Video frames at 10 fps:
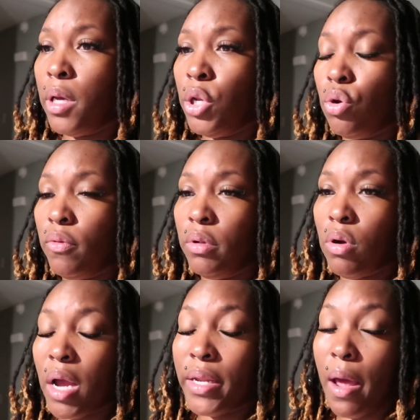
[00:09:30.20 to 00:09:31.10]
in North Little
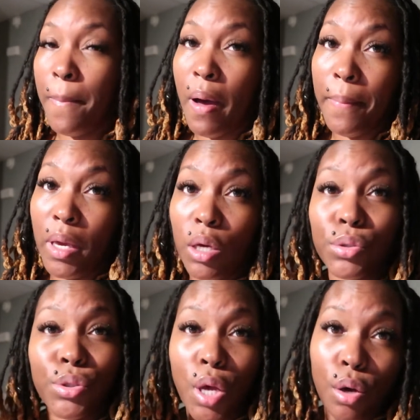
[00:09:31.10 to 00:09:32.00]
Rock and on my
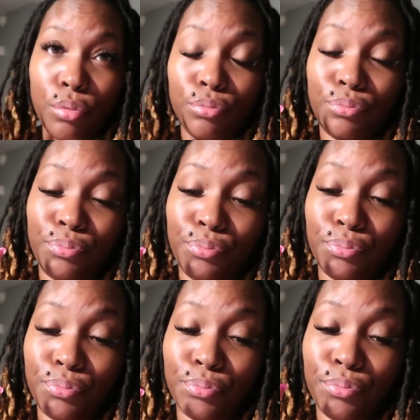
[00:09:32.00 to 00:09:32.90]
mail. So
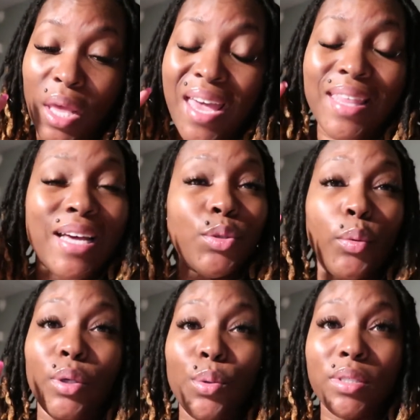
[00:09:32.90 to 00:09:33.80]
that's what
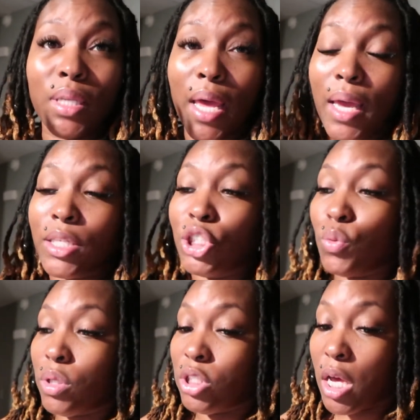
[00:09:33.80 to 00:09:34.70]
we're doing today.
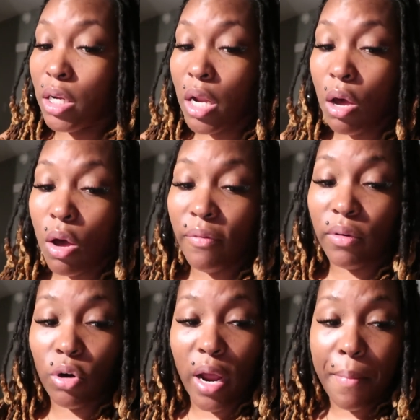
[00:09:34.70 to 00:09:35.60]
Just wanted y'all to know. I'm
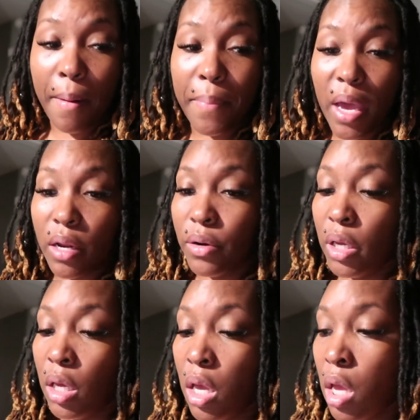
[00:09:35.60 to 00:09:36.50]
gonna grab my
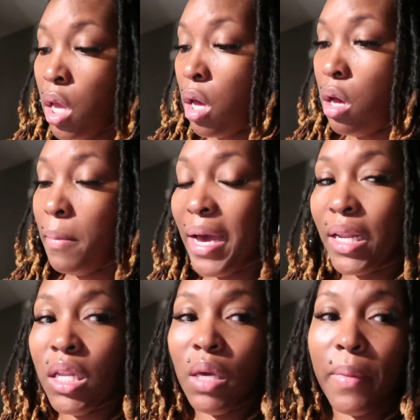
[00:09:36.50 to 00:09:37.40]
battery. I
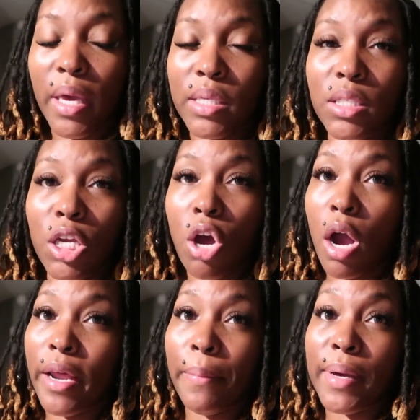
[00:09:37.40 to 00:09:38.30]
gotta clean my SD
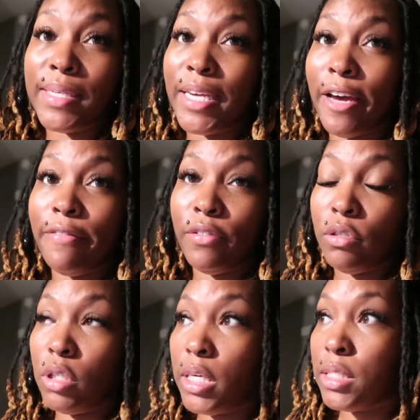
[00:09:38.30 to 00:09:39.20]
card out because it got
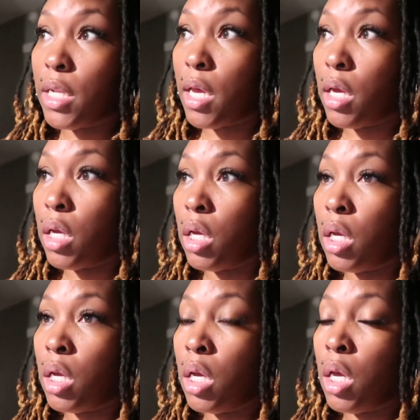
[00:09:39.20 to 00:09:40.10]
full yesterday
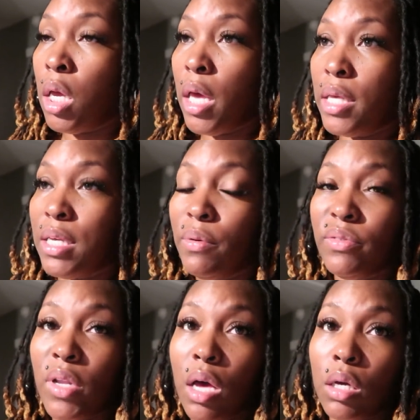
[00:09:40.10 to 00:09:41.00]
as I
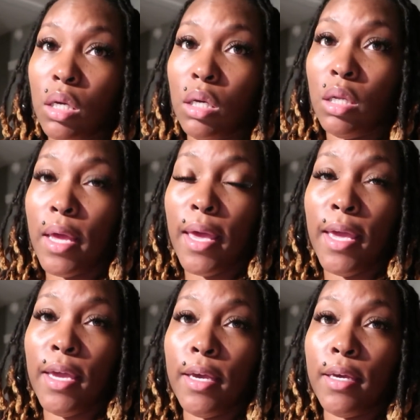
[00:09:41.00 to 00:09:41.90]
was vlogging.
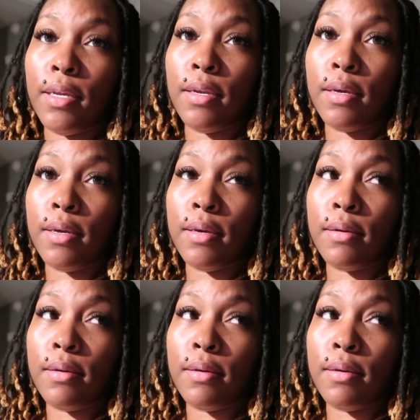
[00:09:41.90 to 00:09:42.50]
And